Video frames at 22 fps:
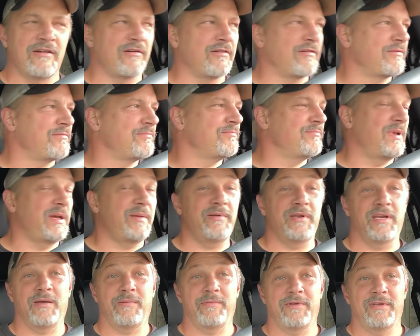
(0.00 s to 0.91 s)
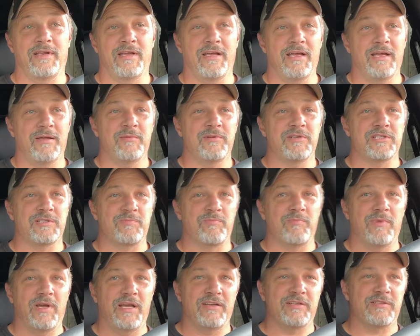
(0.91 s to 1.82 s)
or maybe not be dead, just
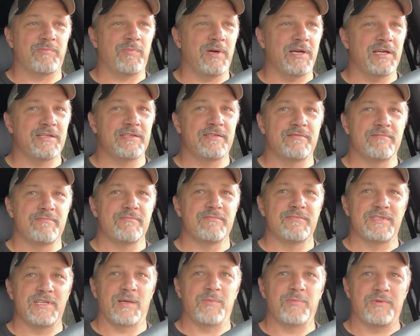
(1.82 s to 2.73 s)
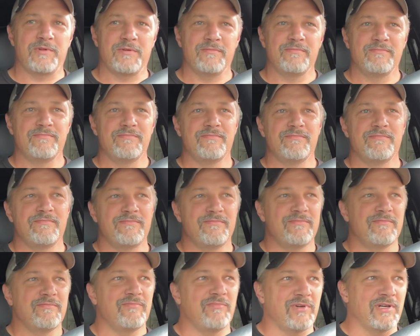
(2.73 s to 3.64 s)
may have sprayed something.
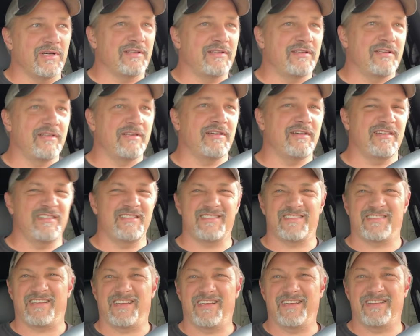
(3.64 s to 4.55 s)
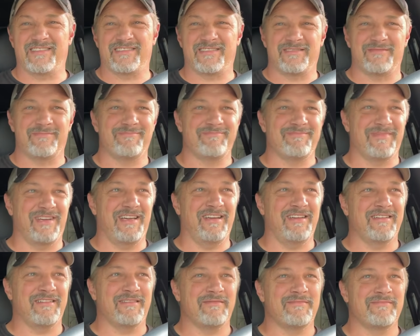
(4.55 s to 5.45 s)
But it stinks,
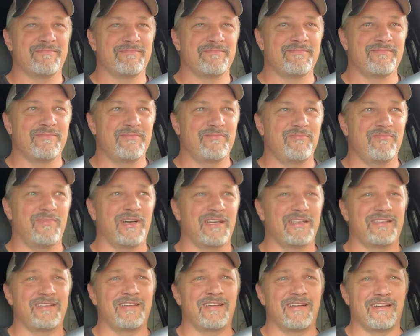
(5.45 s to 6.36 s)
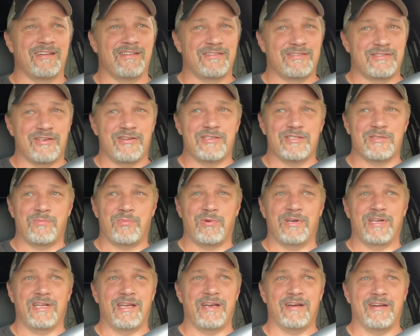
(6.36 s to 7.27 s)
man. But sure is a
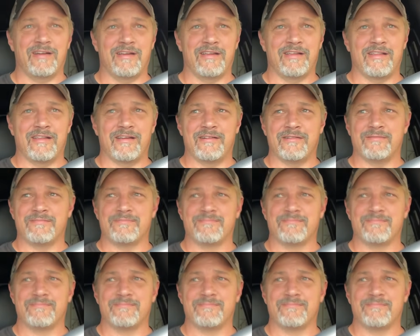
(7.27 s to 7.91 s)
pretty area though.